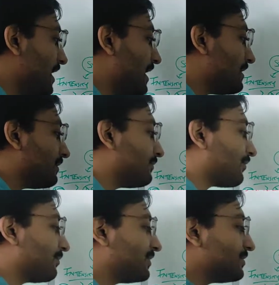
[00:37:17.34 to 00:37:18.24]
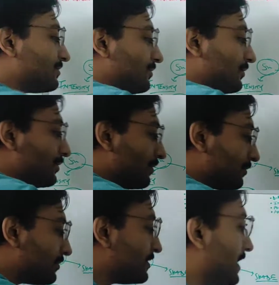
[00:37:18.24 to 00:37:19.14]
and from this you
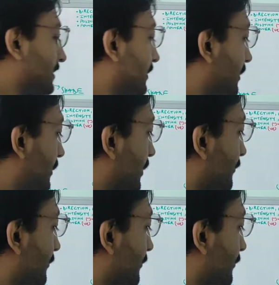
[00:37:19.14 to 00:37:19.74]
have to select the color